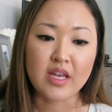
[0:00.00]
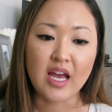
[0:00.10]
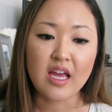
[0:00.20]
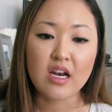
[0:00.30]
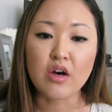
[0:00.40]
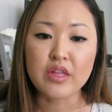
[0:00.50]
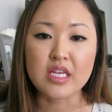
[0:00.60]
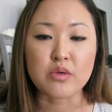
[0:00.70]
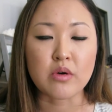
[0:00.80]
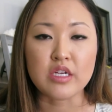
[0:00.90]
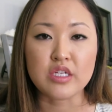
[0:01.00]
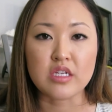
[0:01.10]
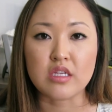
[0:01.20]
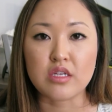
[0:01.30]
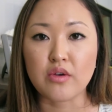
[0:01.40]
I had all these
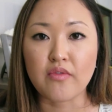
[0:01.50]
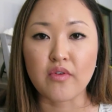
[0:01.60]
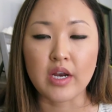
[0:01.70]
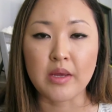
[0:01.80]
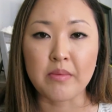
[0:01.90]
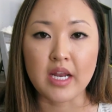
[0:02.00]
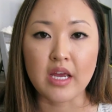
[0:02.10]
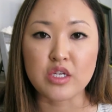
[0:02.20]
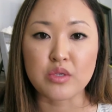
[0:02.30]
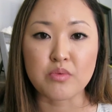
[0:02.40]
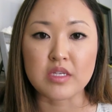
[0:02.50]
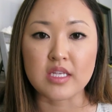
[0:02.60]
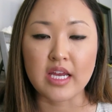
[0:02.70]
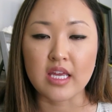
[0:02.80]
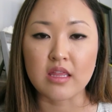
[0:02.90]
questions too for him, and I just was like,